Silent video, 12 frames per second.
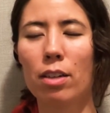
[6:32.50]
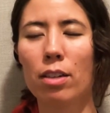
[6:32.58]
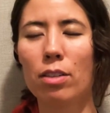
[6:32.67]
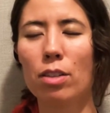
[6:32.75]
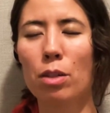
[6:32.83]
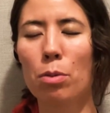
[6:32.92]

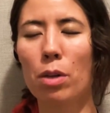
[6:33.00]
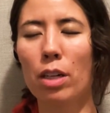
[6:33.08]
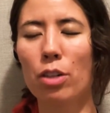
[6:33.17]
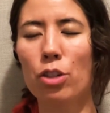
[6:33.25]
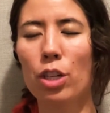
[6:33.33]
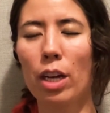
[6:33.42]
Do you want a
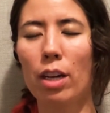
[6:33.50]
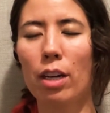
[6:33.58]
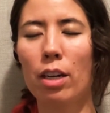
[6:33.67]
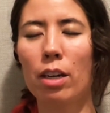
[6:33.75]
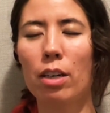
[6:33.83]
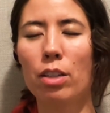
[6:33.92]

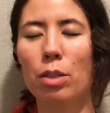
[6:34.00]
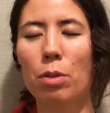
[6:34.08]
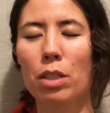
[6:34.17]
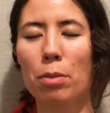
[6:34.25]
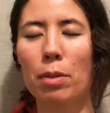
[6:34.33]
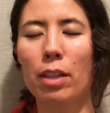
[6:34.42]
chair? Do you want
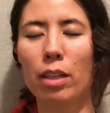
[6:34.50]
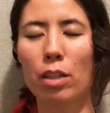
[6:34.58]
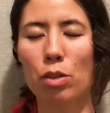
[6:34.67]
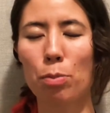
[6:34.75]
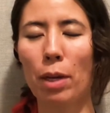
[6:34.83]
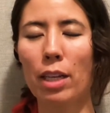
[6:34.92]
to be like a
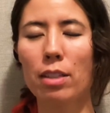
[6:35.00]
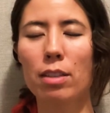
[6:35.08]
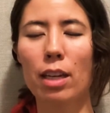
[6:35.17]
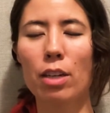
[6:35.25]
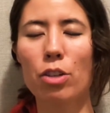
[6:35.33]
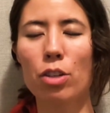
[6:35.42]
space
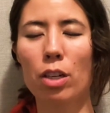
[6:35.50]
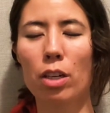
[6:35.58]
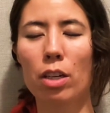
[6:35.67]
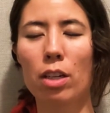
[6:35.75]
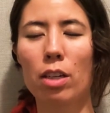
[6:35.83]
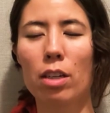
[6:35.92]

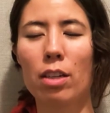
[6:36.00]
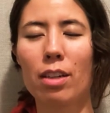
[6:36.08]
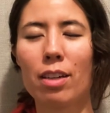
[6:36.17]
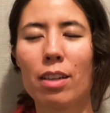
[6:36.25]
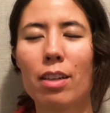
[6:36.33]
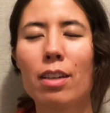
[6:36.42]
station?
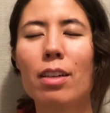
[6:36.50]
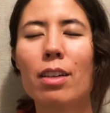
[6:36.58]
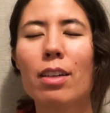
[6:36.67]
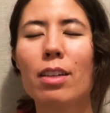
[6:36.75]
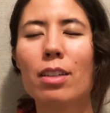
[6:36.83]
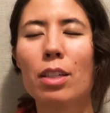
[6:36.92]

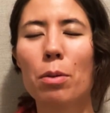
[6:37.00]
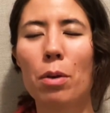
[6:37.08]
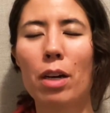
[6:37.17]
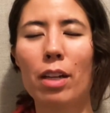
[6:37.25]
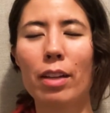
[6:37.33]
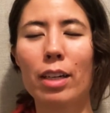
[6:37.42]
Do you
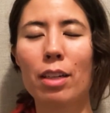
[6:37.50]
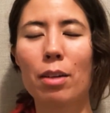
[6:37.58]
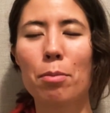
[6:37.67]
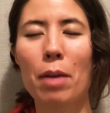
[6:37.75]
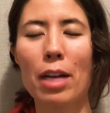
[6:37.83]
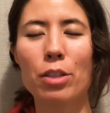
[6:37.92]
want like a
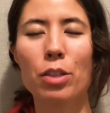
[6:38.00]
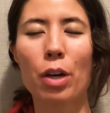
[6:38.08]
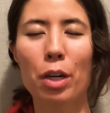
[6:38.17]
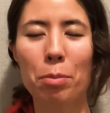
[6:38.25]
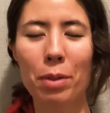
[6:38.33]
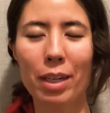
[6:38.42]
magic
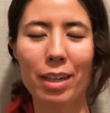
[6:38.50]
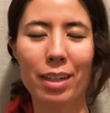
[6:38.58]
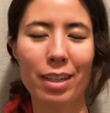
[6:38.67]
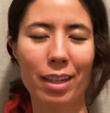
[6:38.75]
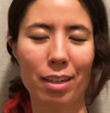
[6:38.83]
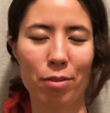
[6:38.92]
carpet
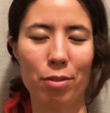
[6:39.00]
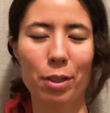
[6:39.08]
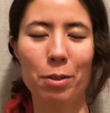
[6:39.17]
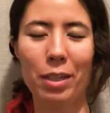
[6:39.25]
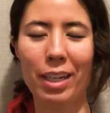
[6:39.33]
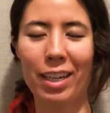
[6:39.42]
kind of
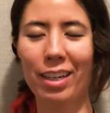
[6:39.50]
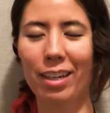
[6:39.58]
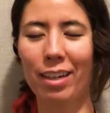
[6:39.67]
floating?